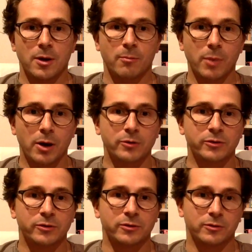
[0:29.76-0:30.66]

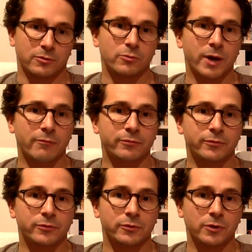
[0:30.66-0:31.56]
but we have
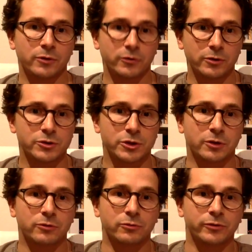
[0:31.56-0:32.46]
a
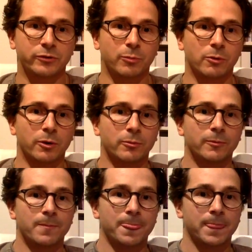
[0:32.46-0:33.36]
solution to this problem.
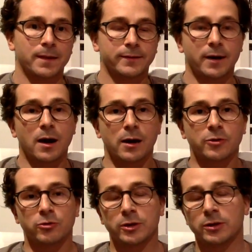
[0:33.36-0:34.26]
There are
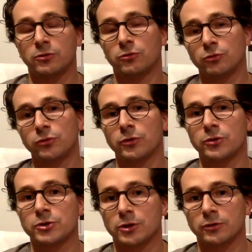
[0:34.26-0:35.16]
actually two
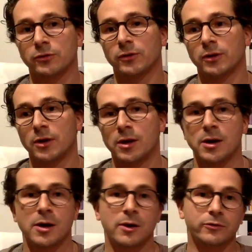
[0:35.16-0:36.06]
solutions.
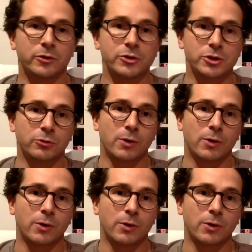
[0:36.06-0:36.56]
Solution